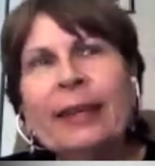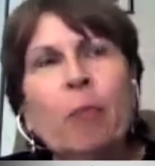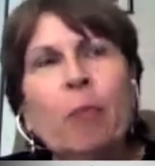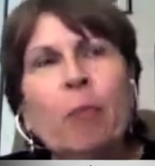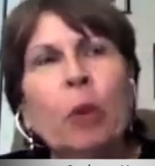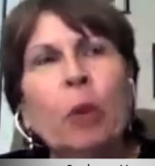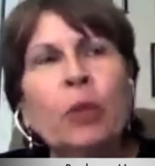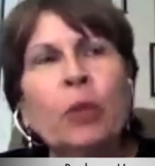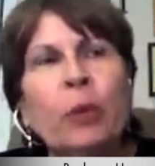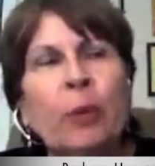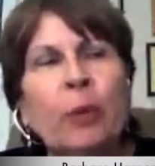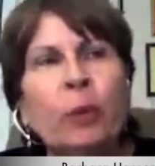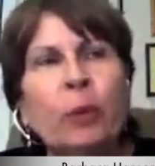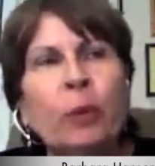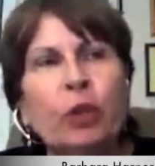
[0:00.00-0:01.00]
Most
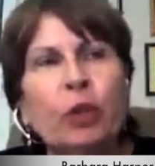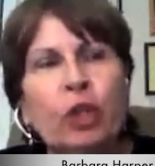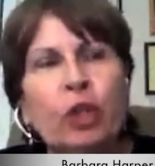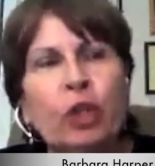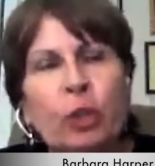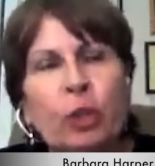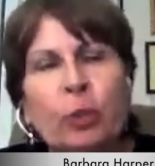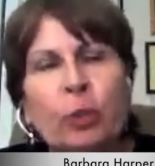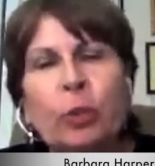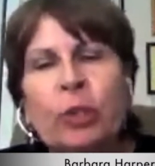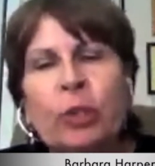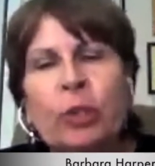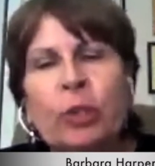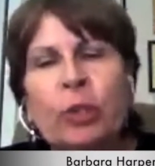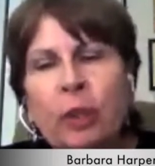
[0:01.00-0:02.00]
women will
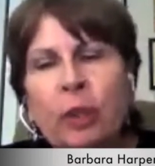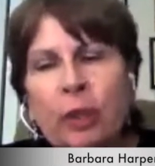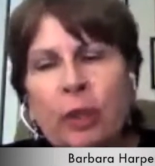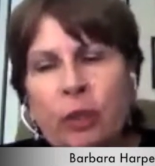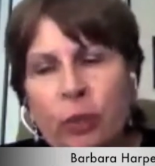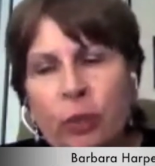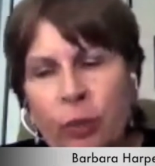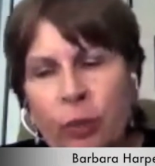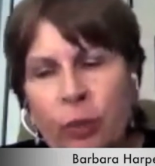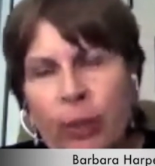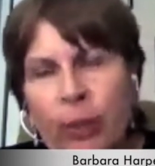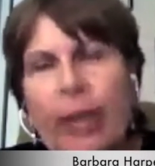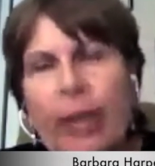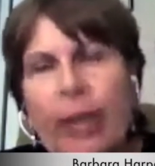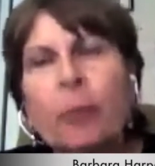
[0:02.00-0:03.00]
choose
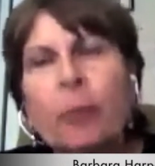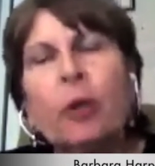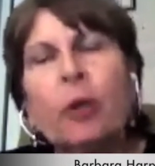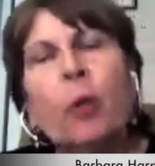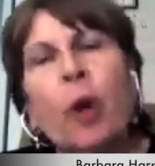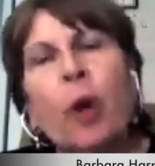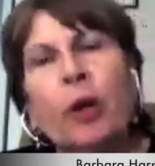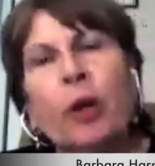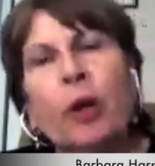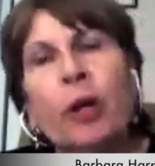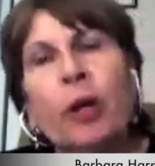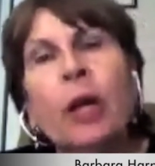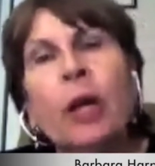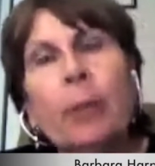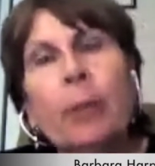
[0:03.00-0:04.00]
to labor in
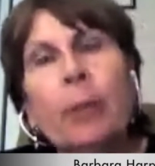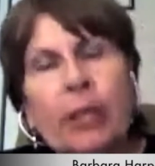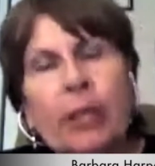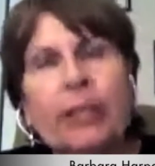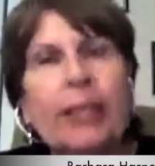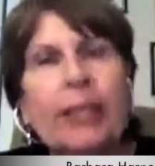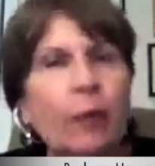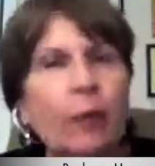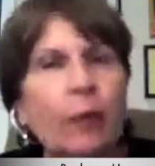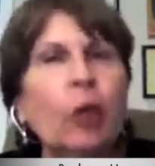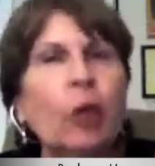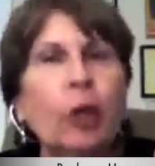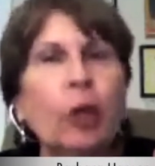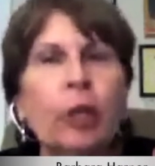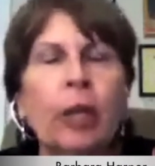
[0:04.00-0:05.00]
water because they've
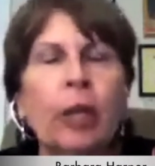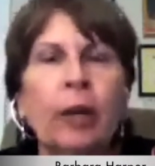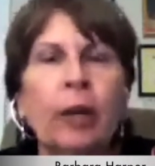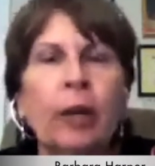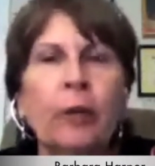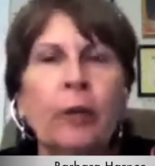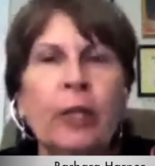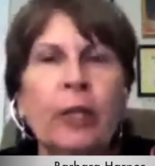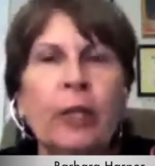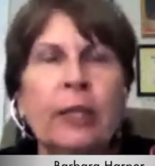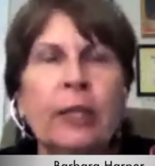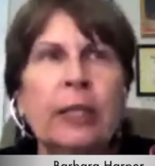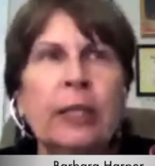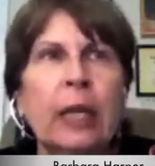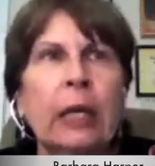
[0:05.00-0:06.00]
heard of
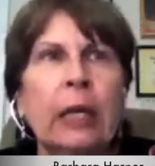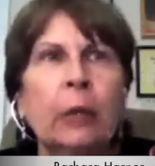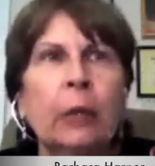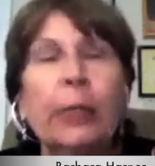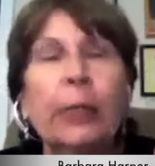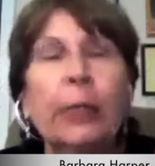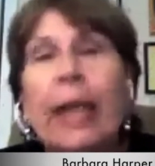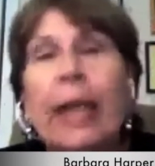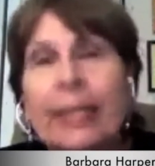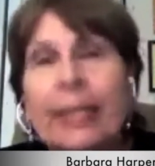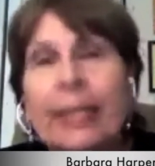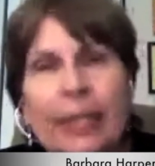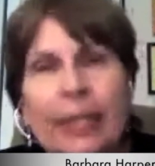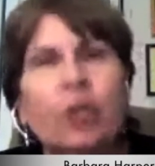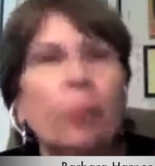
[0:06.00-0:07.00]
its
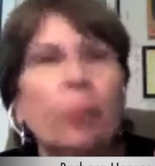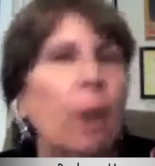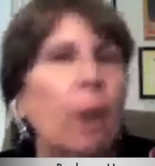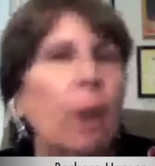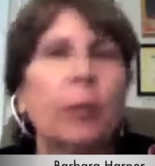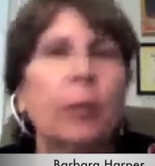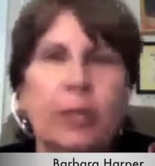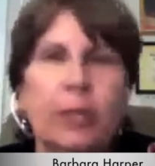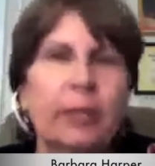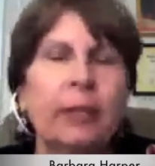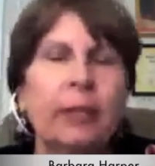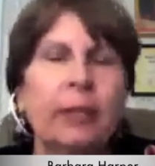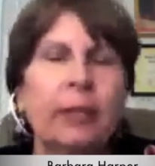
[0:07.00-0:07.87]
relaxation properties.